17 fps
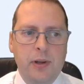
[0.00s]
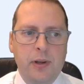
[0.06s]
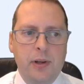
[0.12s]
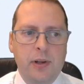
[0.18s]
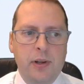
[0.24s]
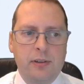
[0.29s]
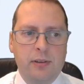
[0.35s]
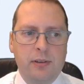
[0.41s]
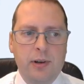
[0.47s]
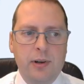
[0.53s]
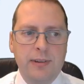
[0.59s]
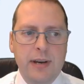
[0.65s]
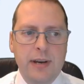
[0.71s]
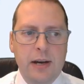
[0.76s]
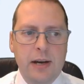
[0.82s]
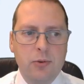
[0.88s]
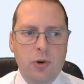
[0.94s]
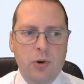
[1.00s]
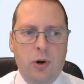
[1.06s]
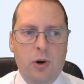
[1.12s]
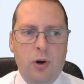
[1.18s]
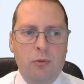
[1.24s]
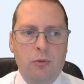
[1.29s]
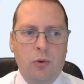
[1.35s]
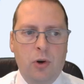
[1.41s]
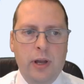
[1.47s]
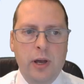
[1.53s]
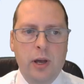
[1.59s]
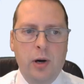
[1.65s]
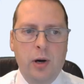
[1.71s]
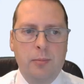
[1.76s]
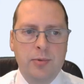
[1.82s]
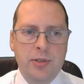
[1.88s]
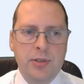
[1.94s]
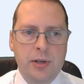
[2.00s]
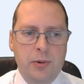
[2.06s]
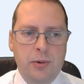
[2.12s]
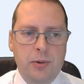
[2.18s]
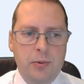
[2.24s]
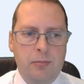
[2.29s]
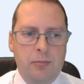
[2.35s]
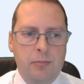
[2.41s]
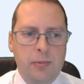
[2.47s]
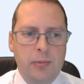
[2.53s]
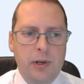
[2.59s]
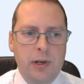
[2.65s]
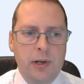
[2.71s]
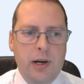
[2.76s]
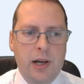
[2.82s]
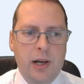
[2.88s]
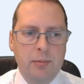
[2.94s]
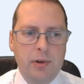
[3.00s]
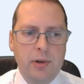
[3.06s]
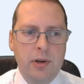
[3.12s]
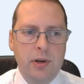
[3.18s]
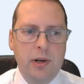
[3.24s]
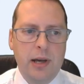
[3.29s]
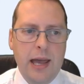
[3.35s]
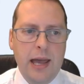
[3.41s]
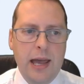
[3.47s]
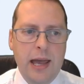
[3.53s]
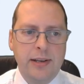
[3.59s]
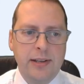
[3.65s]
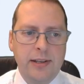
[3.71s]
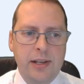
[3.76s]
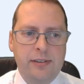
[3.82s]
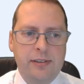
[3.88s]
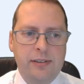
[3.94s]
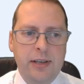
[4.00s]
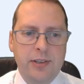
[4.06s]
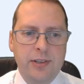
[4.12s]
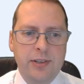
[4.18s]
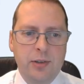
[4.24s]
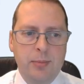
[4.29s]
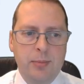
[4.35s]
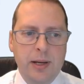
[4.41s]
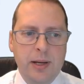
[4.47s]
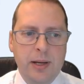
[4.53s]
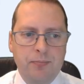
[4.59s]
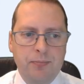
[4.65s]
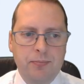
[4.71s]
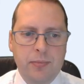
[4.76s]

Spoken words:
So I've now got a rocket up 2. And I'm going to edit this a little bit.